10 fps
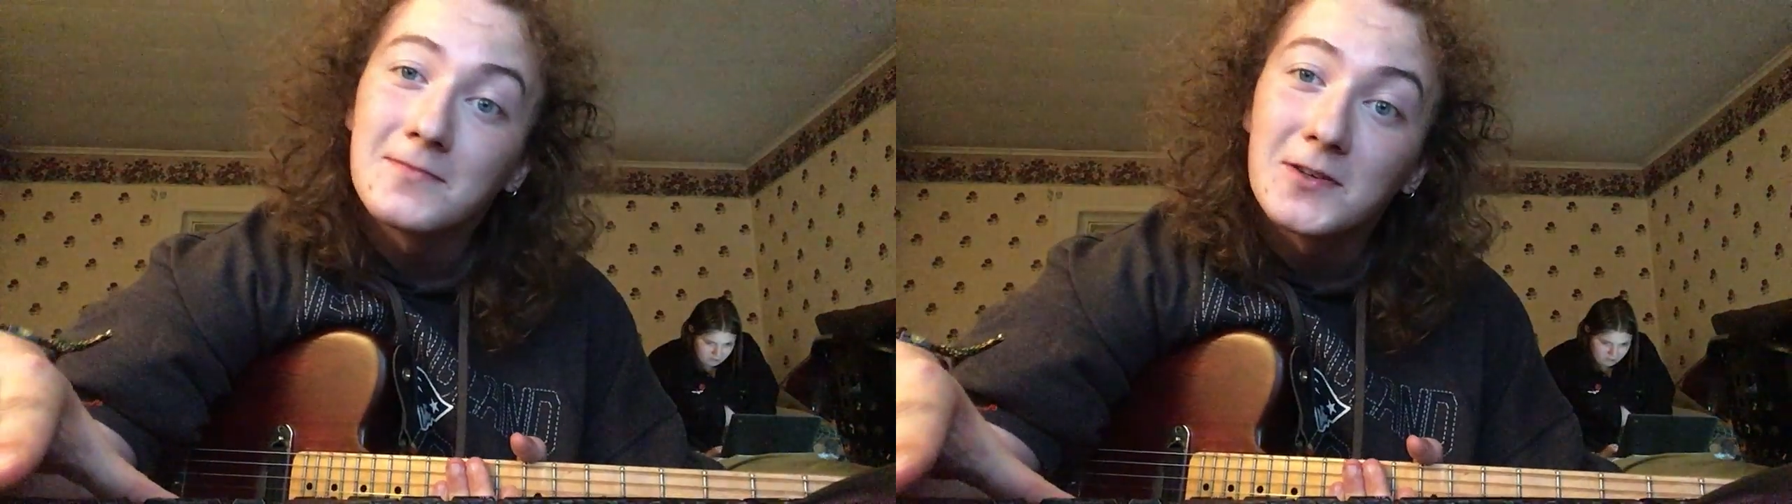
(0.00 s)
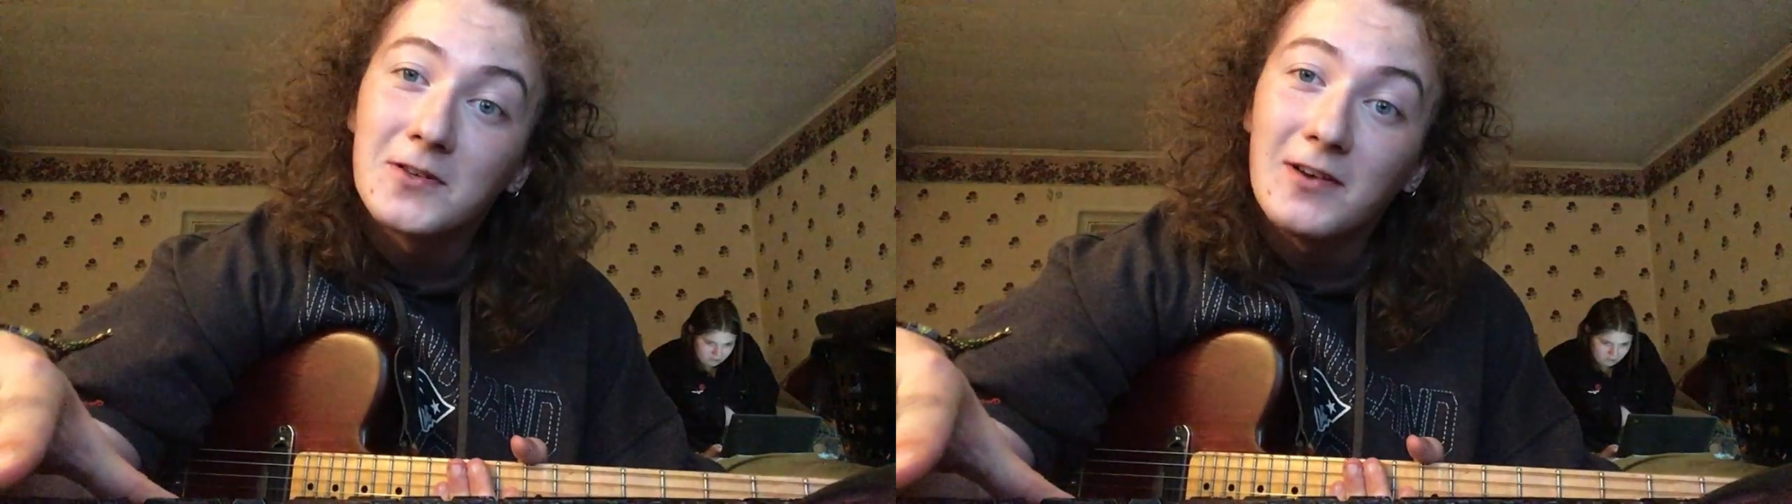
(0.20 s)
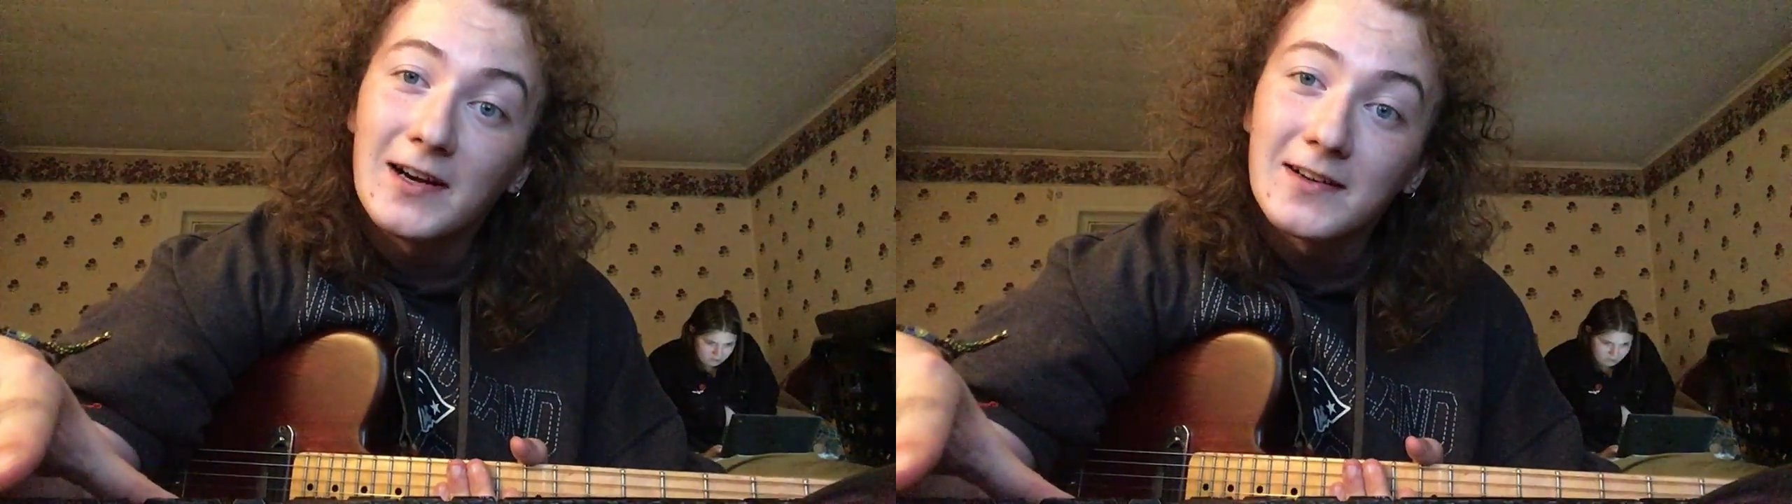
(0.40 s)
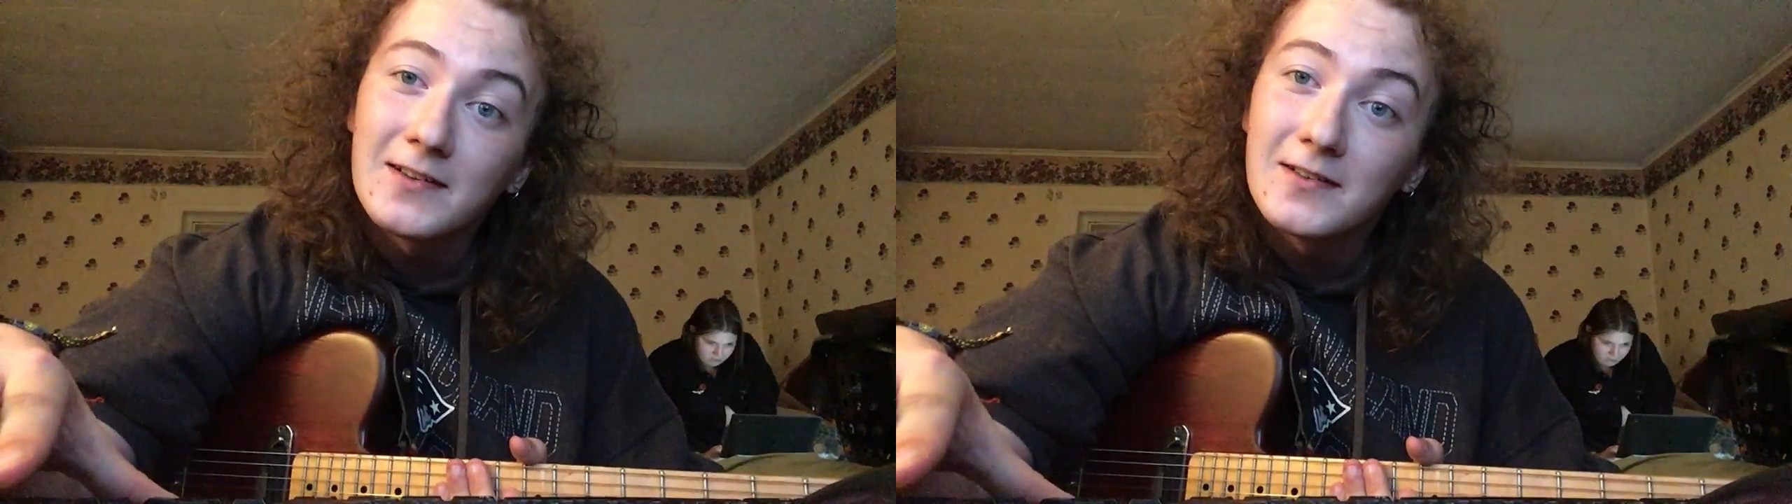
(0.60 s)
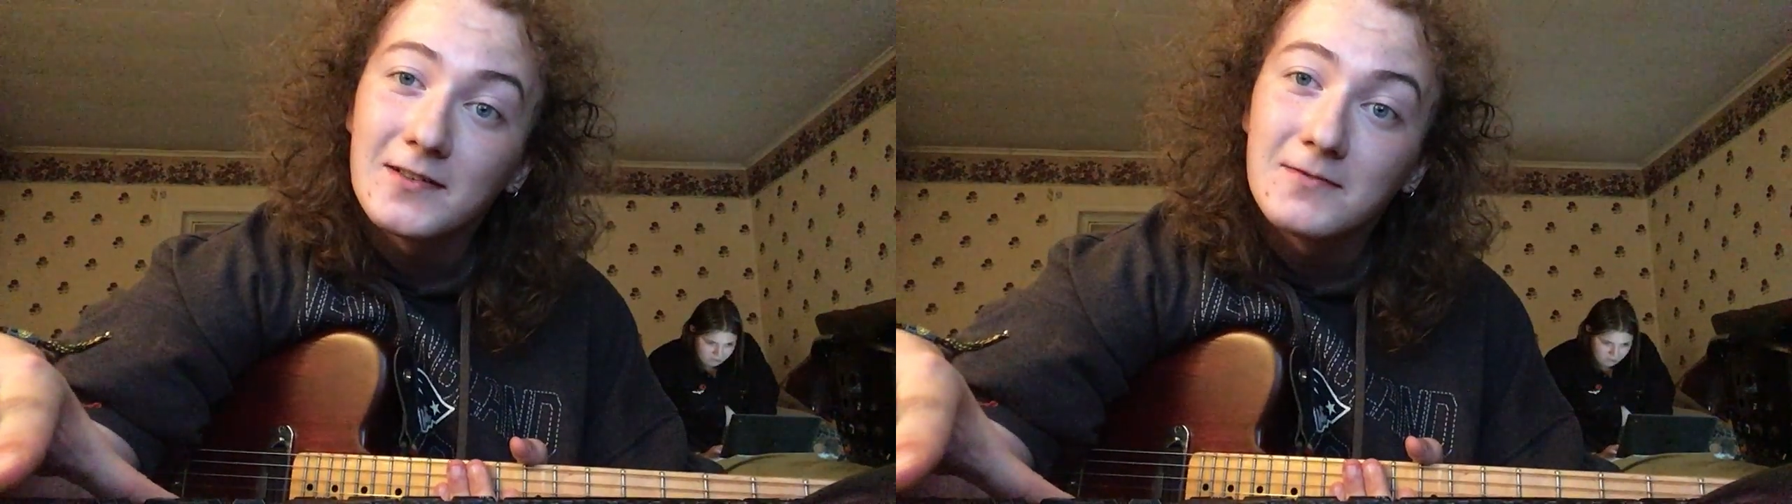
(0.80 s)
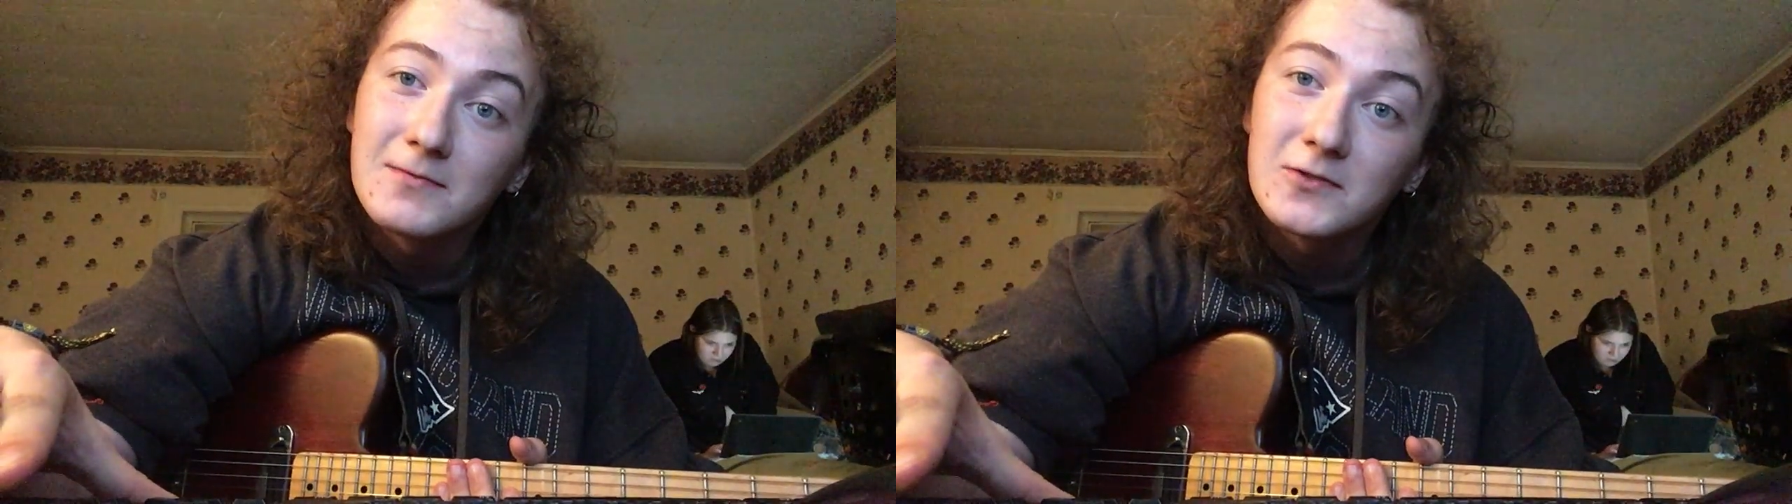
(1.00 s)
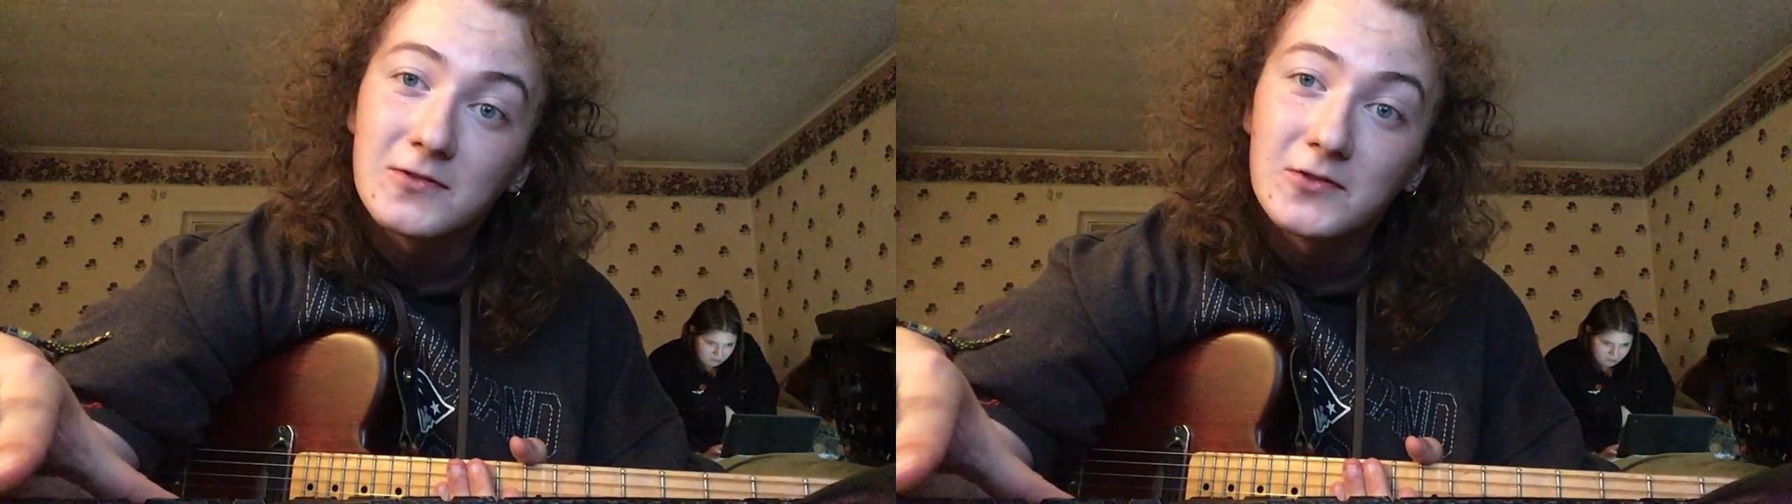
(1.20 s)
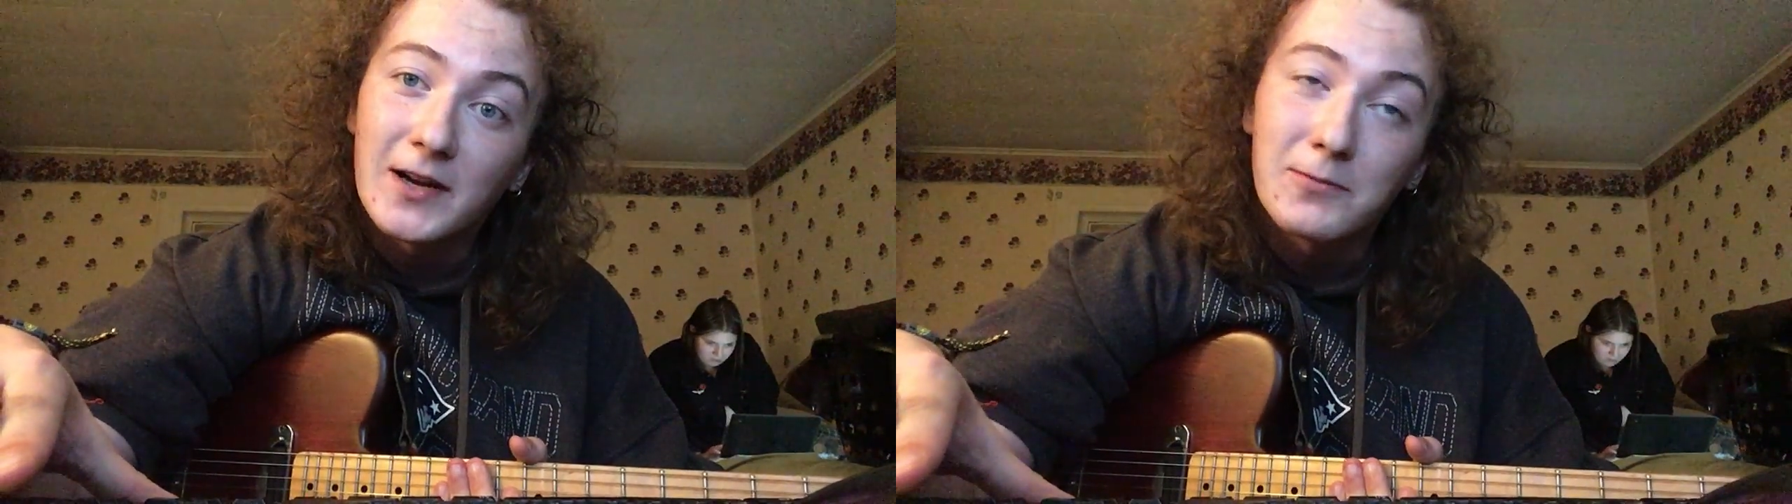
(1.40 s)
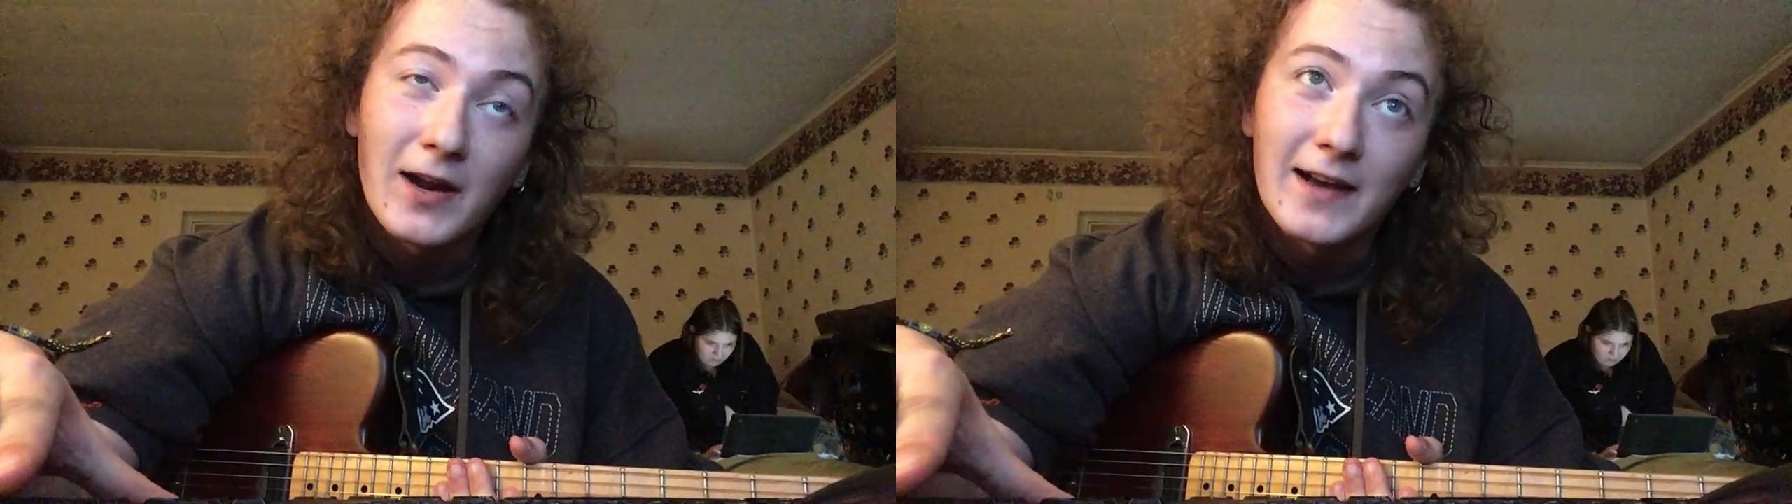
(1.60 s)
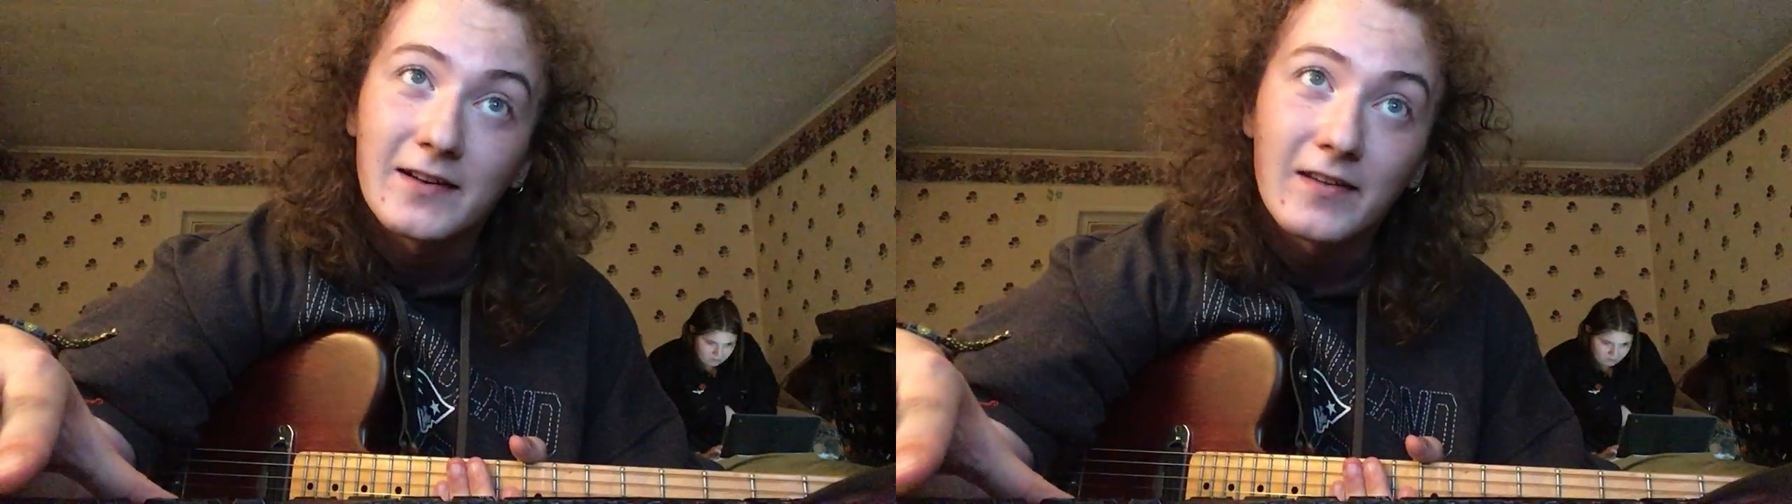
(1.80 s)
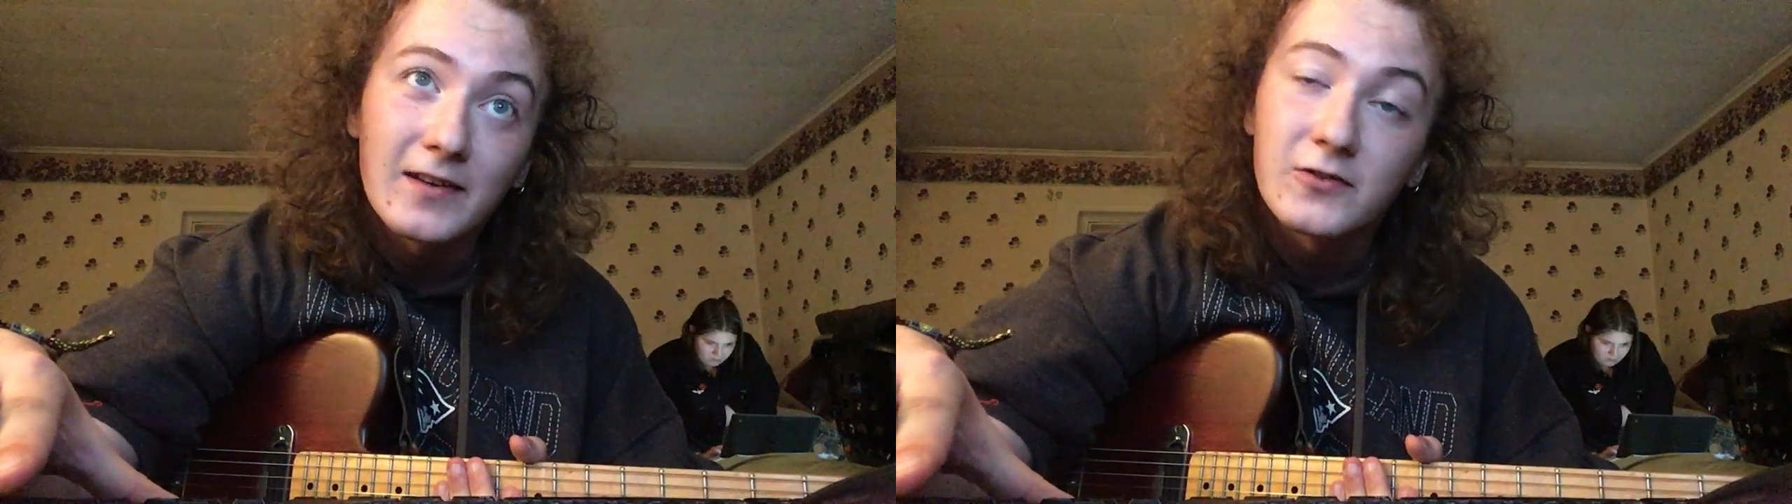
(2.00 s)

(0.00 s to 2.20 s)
Good luck. Try practicing,